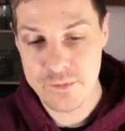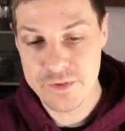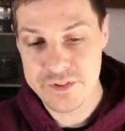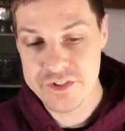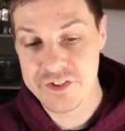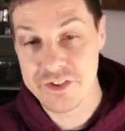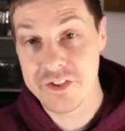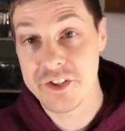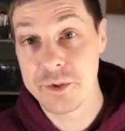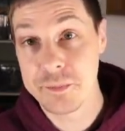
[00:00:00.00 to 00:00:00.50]

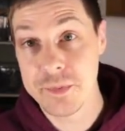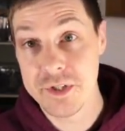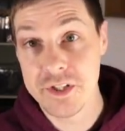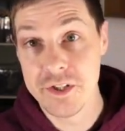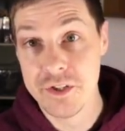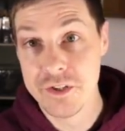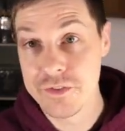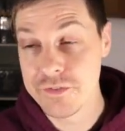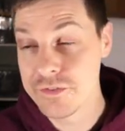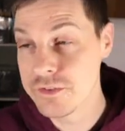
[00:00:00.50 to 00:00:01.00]
which is going to be
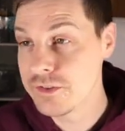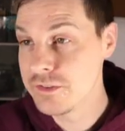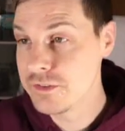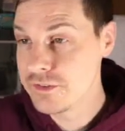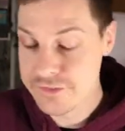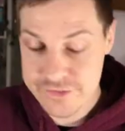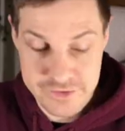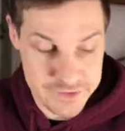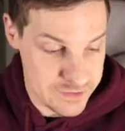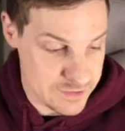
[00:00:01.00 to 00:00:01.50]
useful
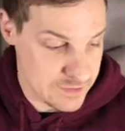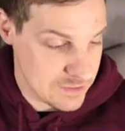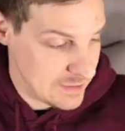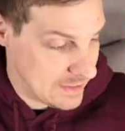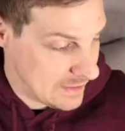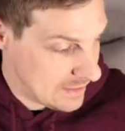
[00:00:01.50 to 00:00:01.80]
for